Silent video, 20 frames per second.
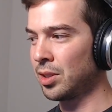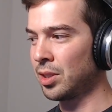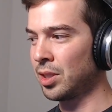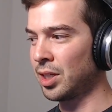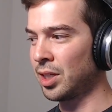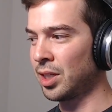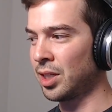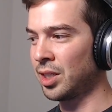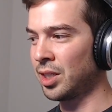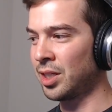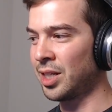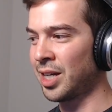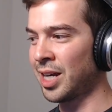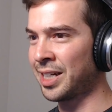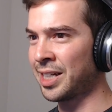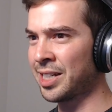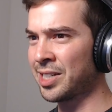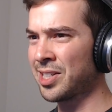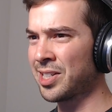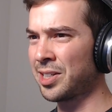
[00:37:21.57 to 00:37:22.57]
uh i
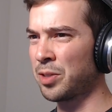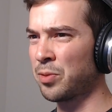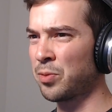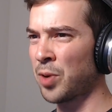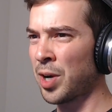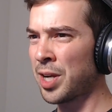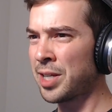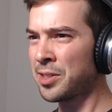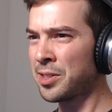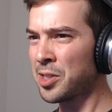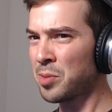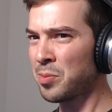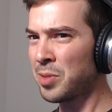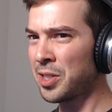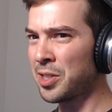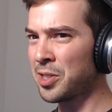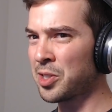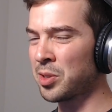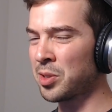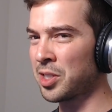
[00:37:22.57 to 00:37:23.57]
guess like frightens
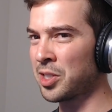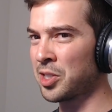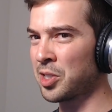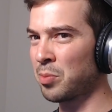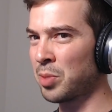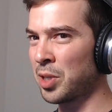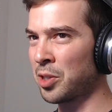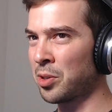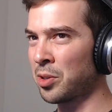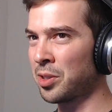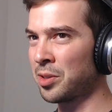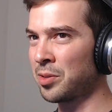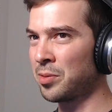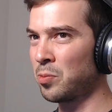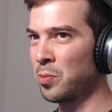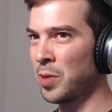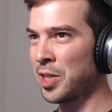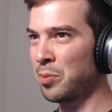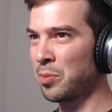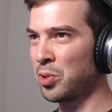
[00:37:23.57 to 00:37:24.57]
me is is a better
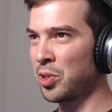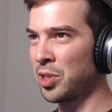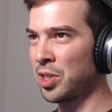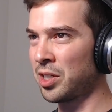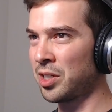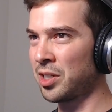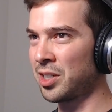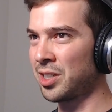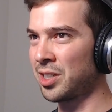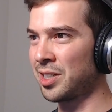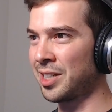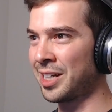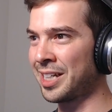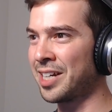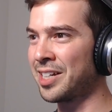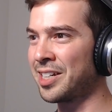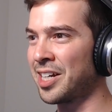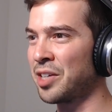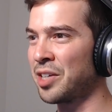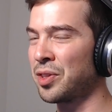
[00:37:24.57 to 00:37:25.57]
way to put it like
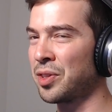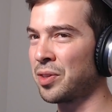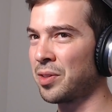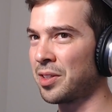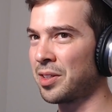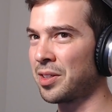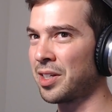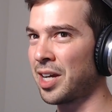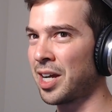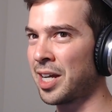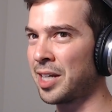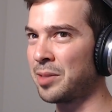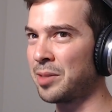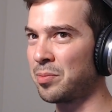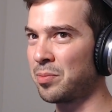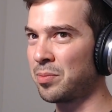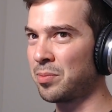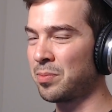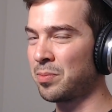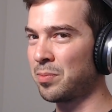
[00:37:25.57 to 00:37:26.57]
i i i
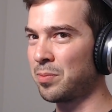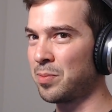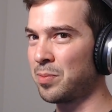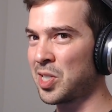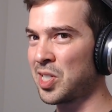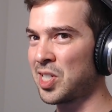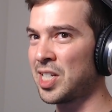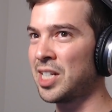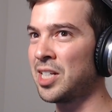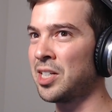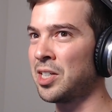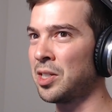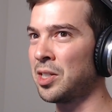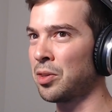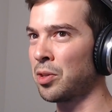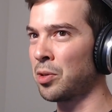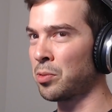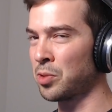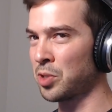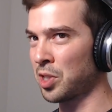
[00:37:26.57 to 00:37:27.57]
see
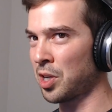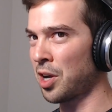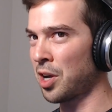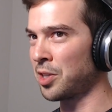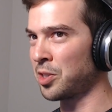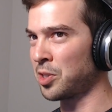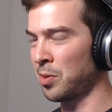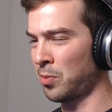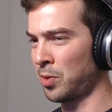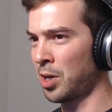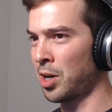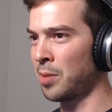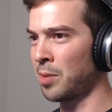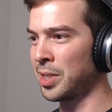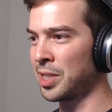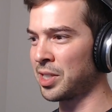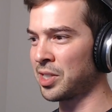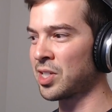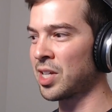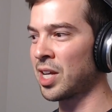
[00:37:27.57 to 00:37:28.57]
those kinds of
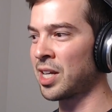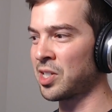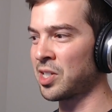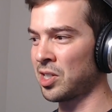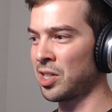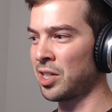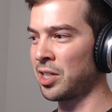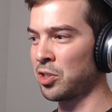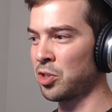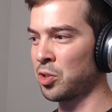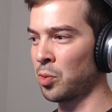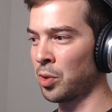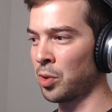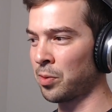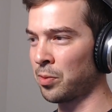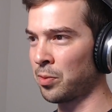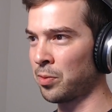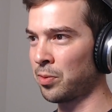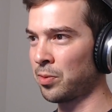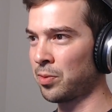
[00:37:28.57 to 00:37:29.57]
comments as like sort
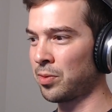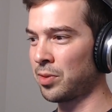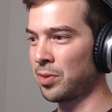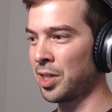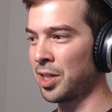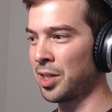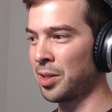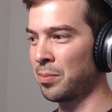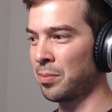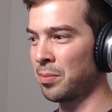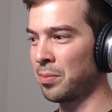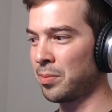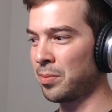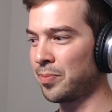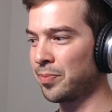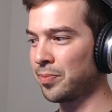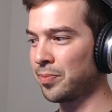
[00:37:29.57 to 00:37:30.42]
of um